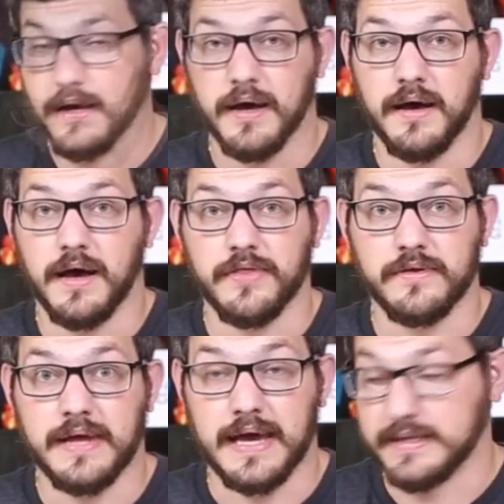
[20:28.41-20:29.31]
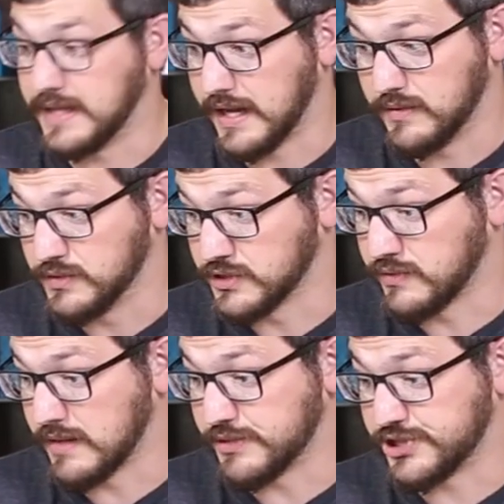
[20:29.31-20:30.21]
Other than that, yeah, it was a
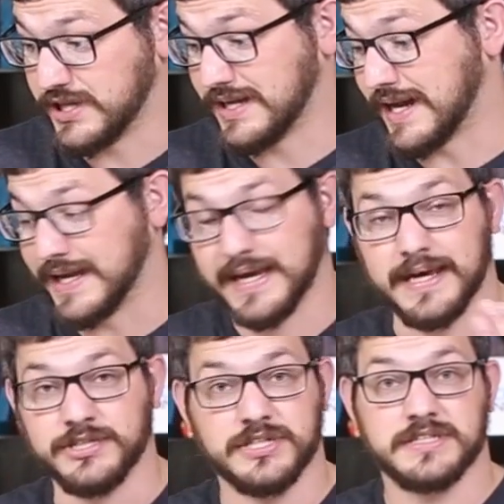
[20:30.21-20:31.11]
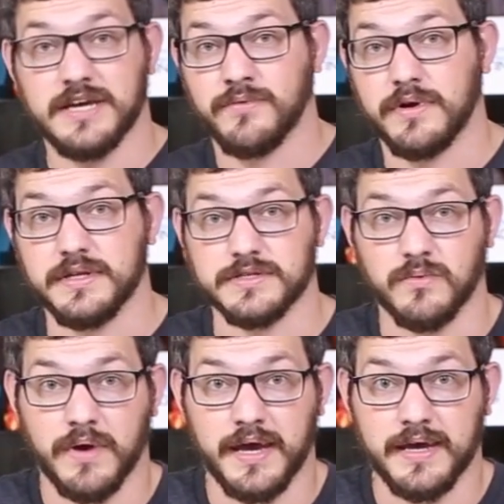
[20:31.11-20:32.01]
great machine. Again, I just gave one of these
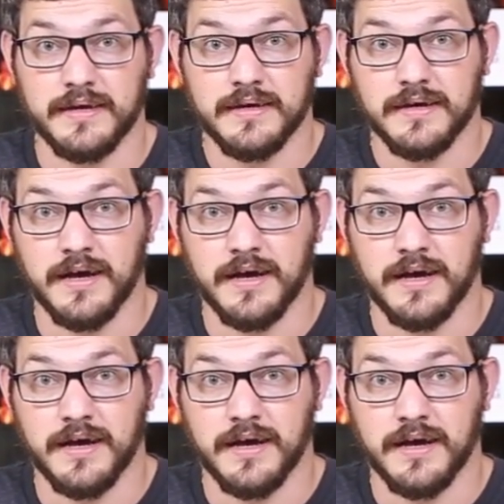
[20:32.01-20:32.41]
away.